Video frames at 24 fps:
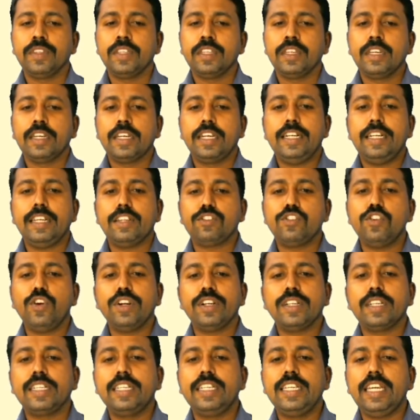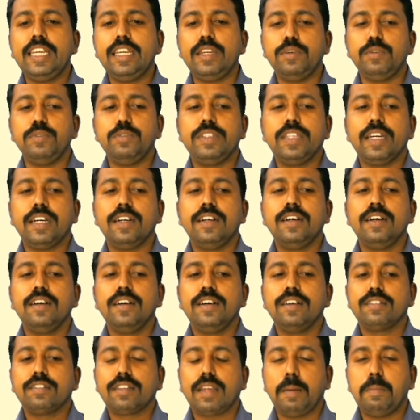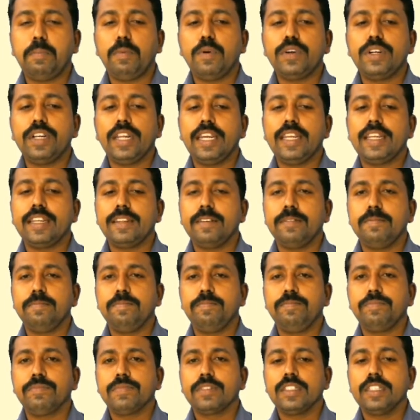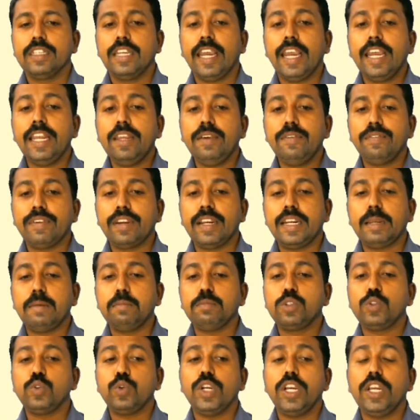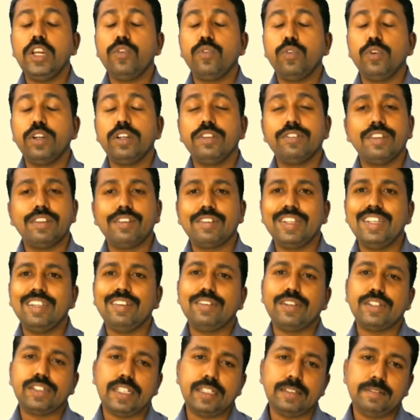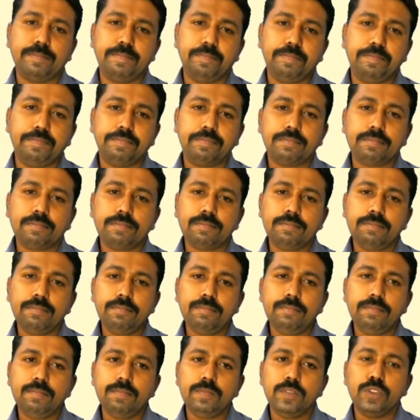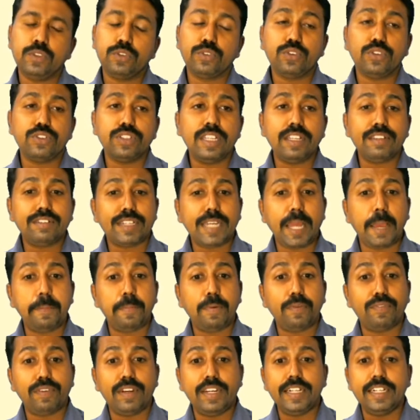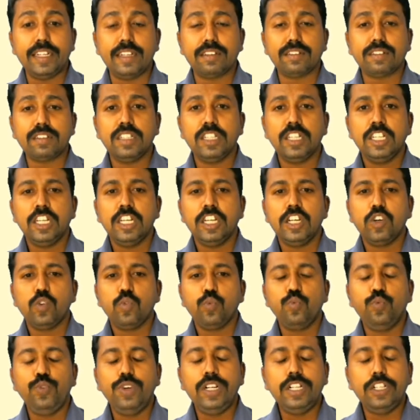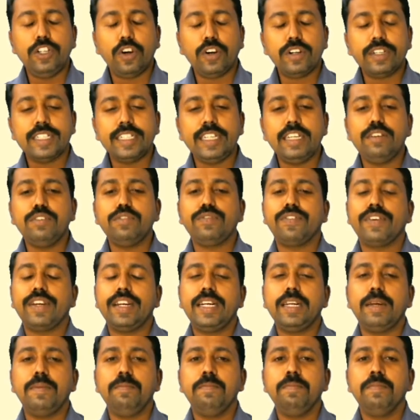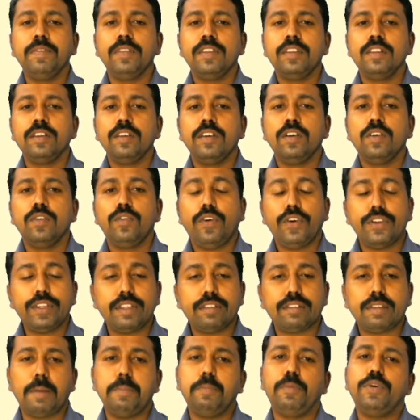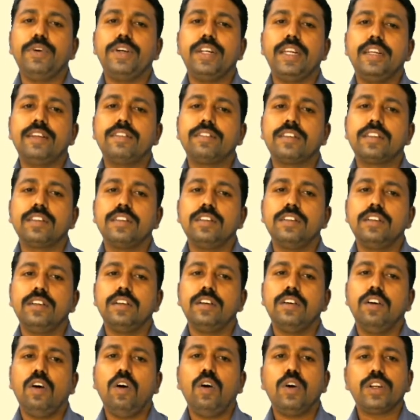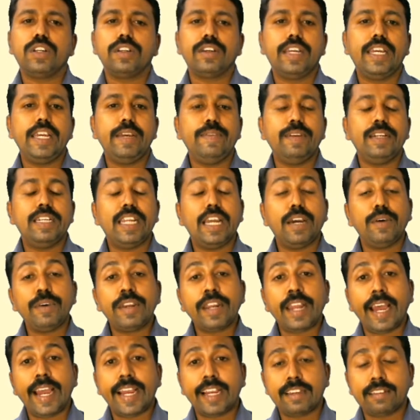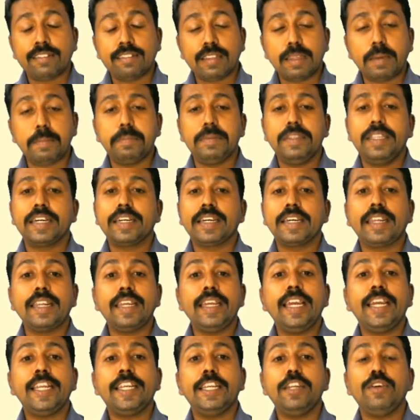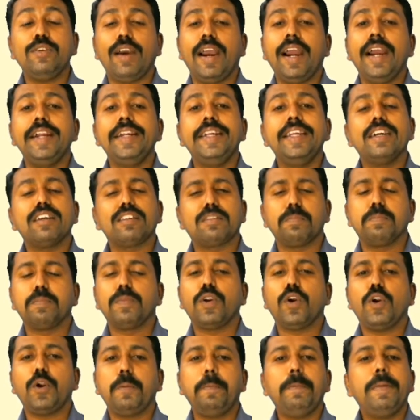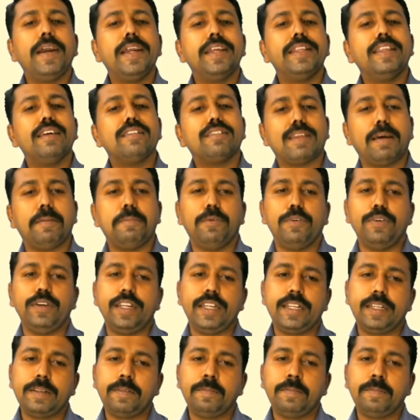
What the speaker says: He does not give the subordinate any freedom to influence his decision. So these type of leaders will not give freedom for the subordinates, or he will never accept the creative ideas brought by the subordinate.